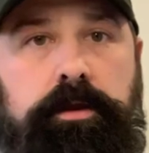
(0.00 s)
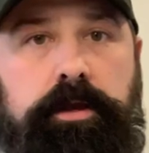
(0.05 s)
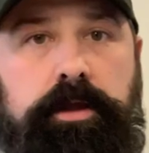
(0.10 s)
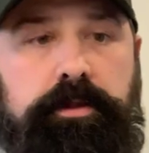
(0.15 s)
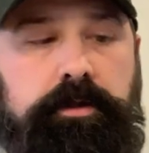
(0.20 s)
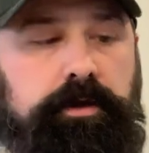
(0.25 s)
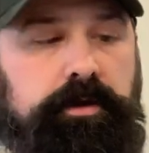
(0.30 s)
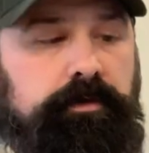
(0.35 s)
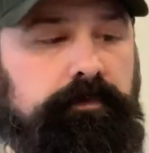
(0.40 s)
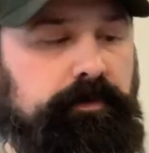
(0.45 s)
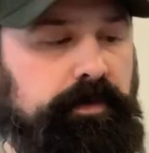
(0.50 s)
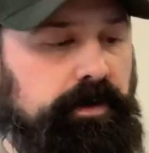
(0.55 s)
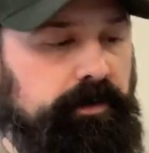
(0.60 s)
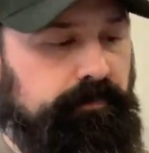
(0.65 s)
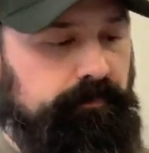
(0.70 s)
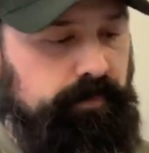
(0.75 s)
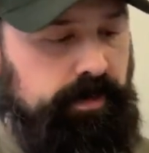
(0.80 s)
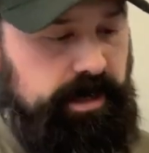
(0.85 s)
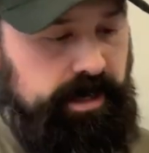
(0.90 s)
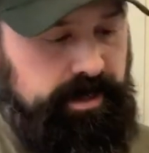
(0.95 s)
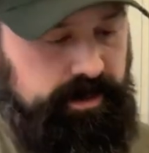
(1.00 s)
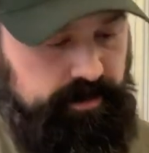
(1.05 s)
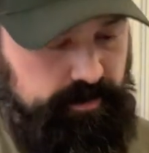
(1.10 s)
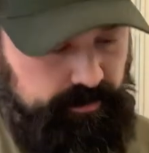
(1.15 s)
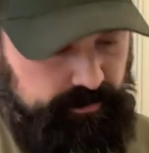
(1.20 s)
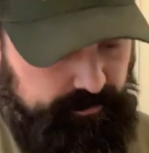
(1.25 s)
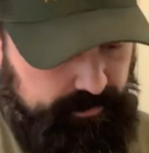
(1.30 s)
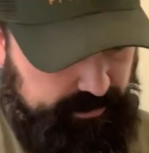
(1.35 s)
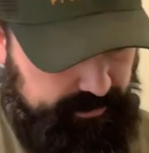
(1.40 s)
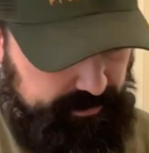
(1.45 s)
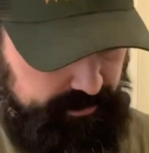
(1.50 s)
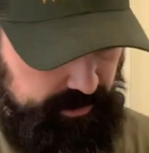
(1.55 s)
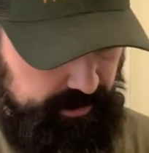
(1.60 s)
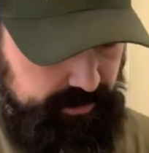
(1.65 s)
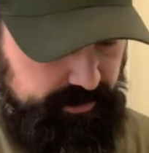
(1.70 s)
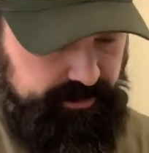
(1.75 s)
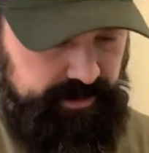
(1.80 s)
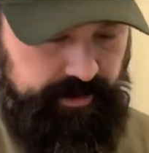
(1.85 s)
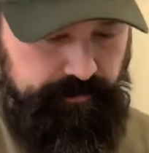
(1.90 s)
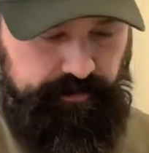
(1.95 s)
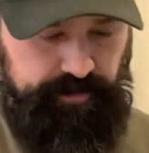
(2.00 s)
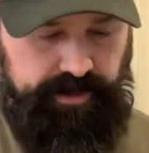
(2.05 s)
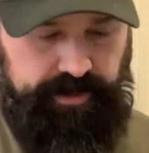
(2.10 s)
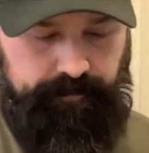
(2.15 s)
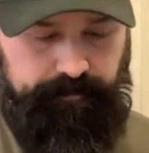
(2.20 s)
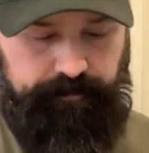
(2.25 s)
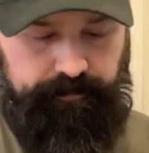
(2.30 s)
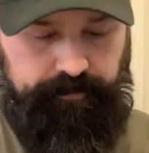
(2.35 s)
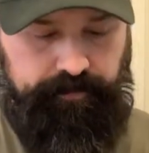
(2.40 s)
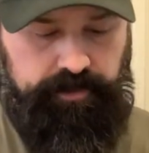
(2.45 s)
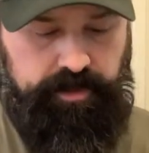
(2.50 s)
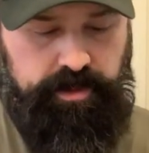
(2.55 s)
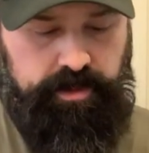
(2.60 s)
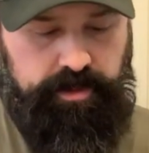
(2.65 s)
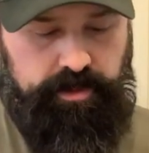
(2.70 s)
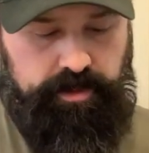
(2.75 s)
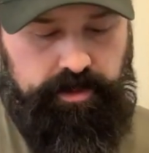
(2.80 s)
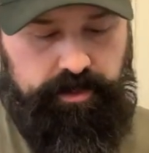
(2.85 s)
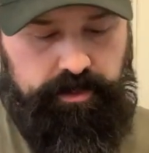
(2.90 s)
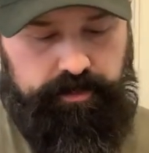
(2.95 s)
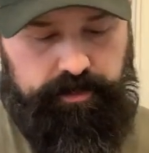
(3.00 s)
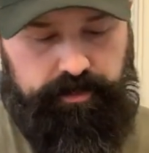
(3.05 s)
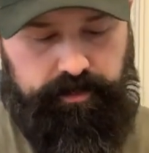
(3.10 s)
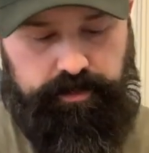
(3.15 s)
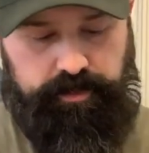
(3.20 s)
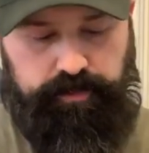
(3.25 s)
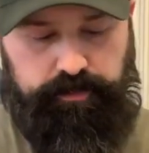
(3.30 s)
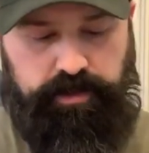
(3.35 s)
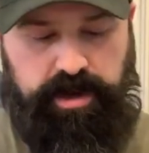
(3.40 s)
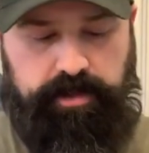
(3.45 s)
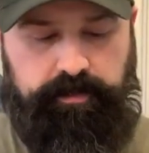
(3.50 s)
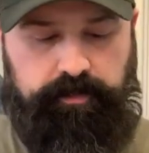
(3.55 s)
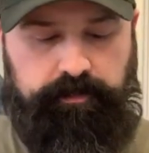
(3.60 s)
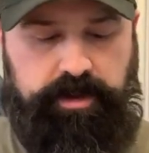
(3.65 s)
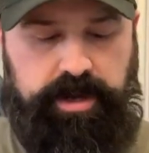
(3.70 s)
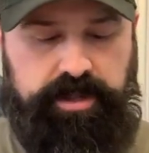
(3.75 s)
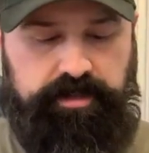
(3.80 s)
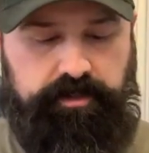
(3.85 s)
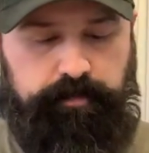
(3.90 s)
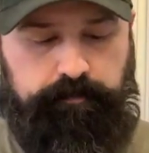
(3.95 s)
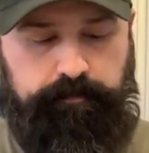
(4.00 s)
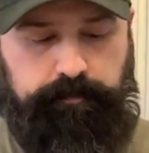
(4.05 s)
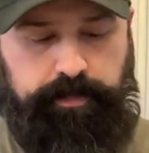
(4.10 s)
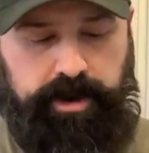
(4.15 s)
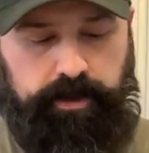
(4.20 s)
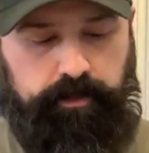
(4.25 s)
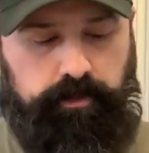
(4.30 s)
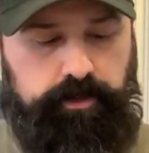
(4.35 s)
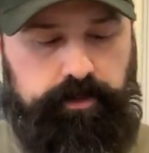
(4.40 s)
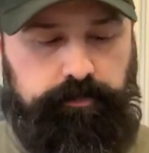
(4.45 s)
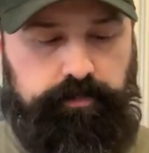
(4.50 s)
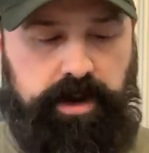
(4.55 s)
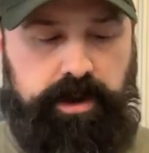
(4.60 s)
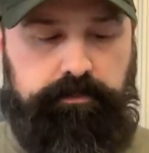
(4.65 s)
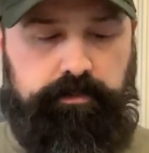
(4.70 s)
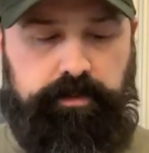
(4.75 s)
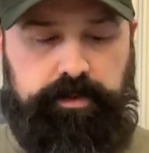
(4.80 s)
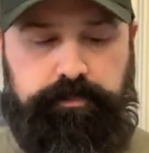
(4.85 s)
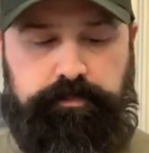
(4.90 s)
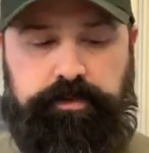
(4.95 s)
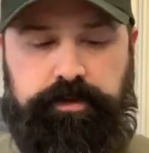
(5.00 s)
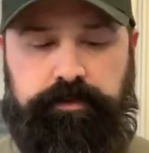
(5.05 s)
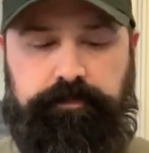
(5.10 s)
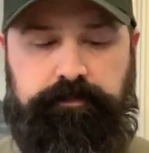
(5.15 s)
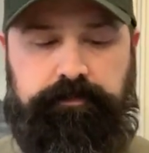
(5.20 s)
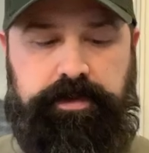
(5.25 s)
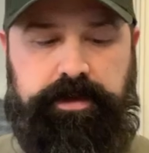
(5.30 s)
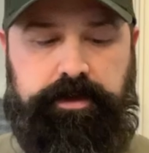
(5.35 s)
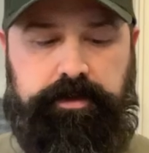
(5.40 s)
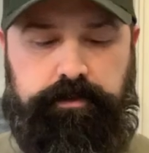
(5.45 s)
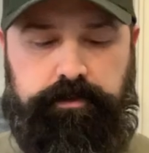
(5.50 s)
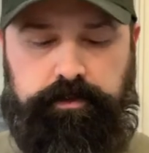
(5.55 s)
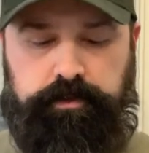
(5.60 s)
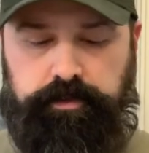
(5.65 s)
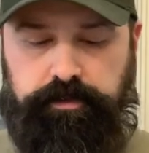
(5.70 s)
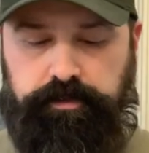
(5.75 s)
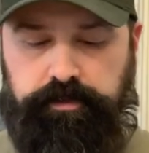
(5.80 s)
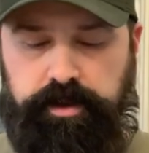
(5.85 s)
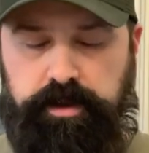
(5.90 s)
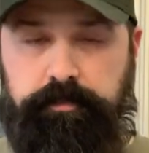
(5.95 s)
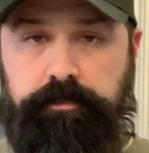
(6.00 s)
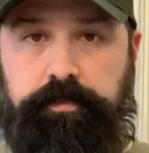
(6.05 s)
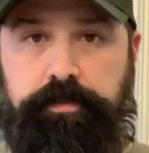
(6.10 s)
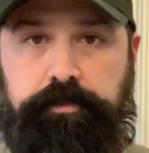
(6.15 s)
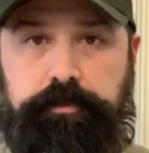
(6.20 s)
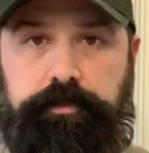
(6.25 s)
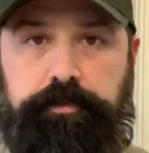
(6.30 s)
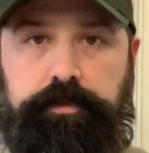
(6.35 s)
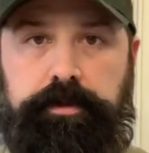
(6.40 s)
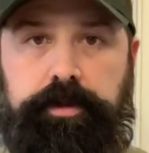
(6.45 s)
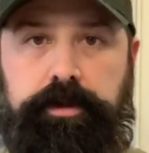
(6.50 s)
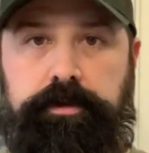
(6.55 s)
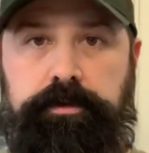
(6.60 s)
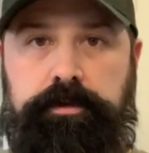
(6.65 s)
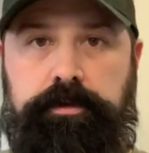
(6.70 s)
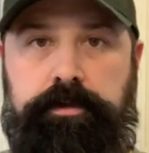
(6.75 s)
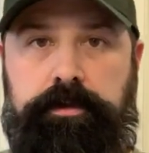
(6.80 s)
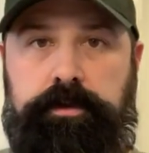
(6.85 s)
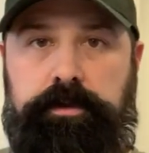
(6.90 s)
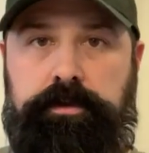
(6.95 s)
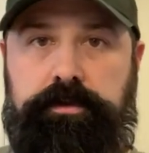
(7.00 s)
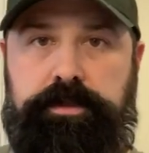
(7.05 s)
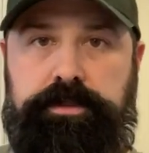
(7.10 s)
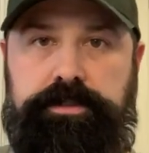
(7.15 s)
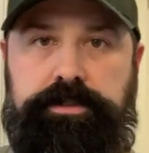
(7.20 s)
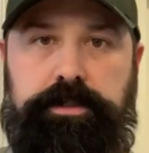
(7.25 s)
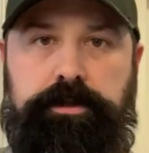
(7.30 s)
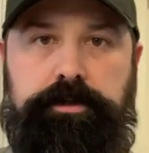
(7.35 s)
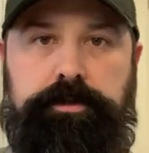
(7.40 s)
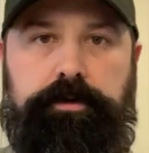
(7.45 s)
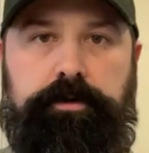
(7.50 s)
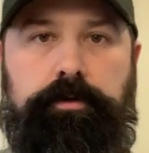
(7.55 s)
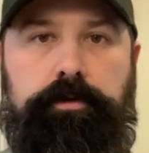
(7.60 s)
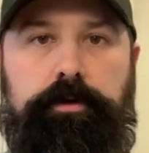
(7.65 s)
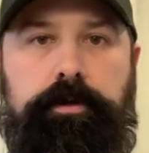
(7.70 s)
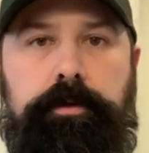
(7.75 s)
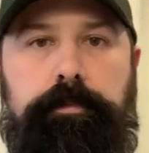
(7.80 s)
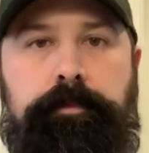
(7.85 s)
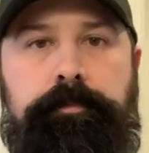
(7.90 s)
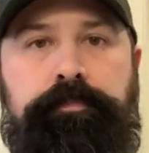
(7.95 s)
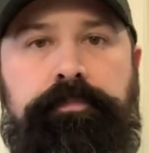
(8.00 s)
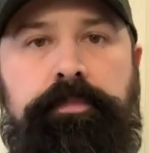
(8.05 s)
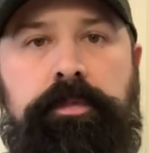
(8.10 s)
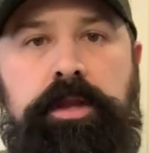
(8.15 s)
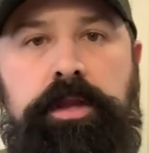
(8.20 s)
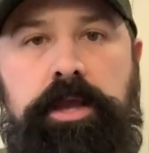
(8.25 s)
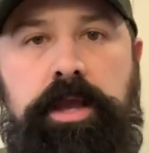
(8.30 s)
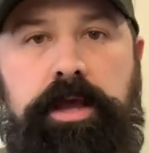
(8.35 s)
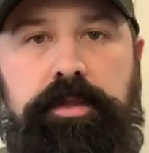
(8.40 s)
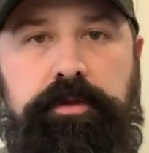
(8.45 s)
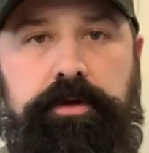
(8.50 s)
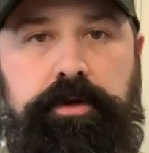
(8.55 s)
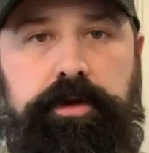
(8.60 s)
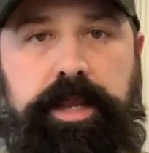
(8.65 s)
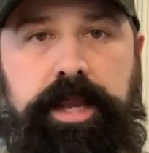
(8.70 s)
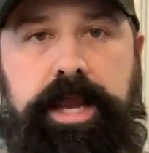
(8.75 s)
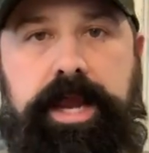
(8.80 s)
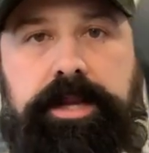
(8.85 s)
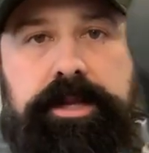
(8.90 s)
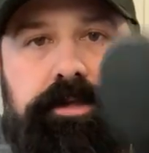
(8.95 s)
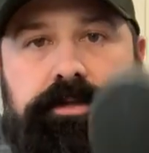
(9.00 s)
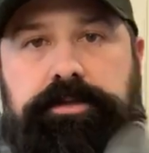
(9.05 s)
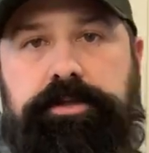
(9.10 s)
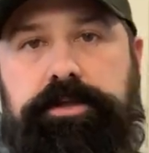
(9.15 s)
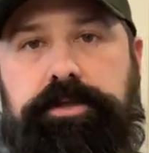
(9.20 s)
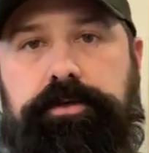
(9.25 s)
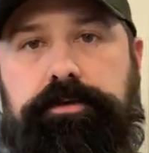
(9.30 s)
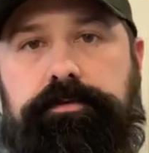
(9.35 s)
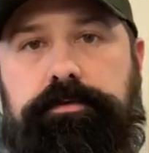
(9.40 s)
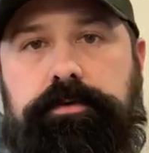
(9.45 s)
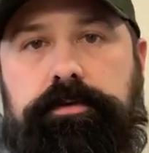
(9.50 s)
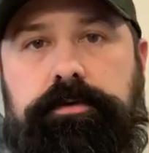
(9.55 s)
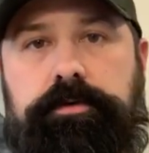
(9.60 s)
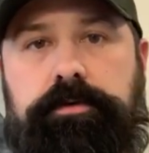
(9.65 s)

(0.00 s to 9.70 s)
They're going to verify this gun's empty. They're going to grab it by the barrel and probably put a finger or a thumb through the cylinder hole. They're going to hand it to you,